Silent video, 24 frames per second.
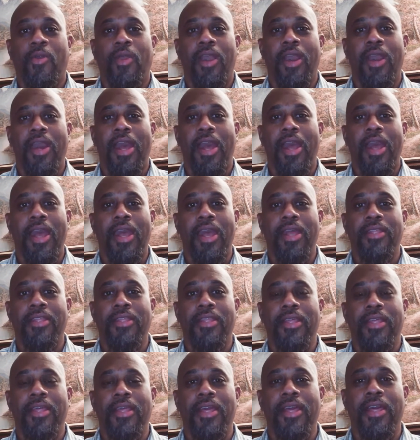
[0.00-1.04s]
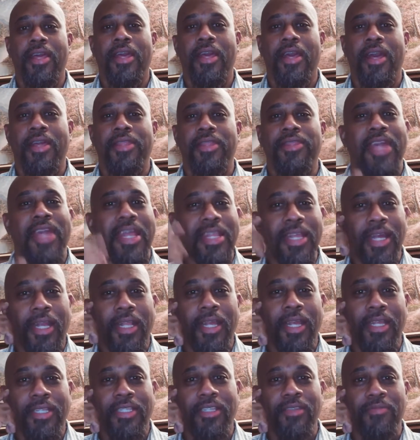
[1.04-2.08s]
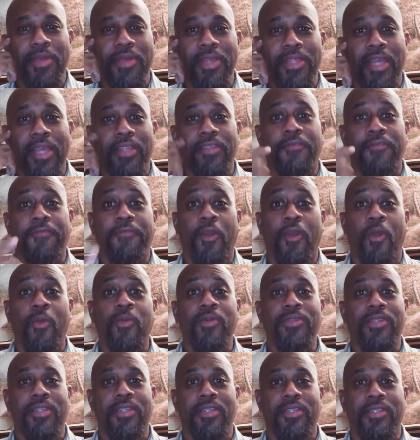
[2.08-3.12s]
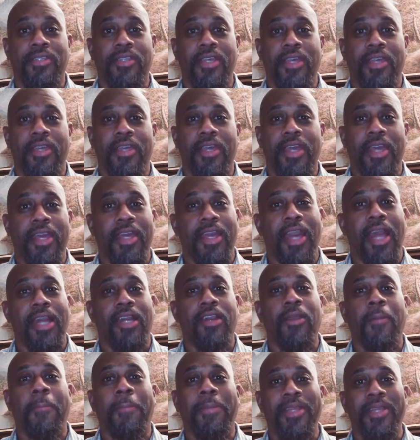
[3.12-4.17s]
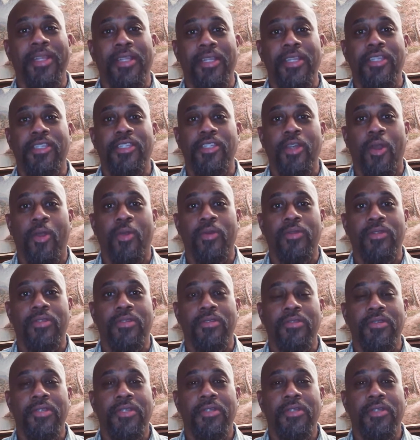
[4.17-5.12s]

And then it clicked to me that the phone was in the sink. It got completely soaked.